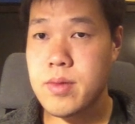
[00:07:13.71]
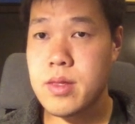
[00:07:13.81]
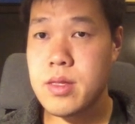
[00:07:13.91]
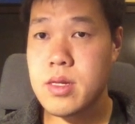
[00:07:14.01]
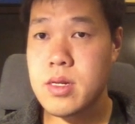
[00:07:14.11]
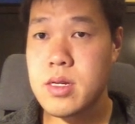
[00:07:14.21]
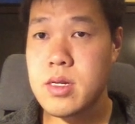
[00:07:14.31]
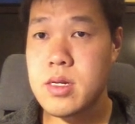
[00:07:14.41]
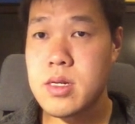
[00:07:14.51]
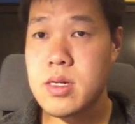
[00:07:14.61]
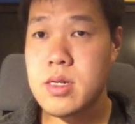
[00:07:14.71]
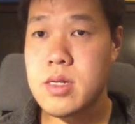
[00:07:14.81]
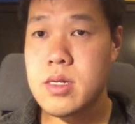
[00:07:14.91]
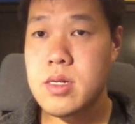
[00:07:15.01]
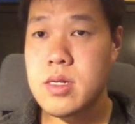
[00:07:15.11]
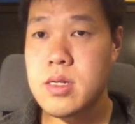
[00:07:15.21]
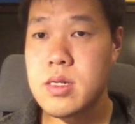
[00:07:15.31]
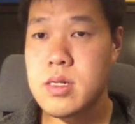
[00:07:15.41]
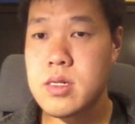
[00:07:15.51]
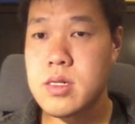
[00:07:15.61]

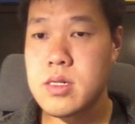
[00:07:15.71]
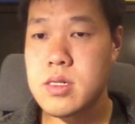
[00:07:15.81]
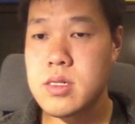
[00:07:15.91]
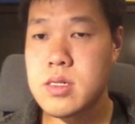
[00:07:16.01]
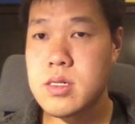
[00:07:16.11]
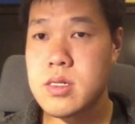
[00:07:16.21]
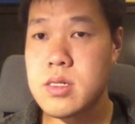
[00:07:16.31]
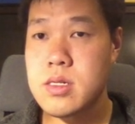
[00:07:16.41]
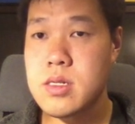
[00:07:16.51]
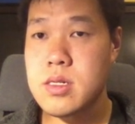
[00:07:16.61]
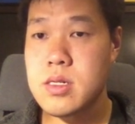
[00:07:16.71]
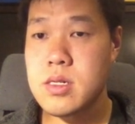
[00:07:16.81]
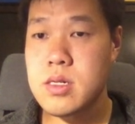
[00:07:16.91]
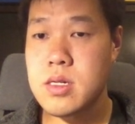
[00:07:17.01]
[no speech]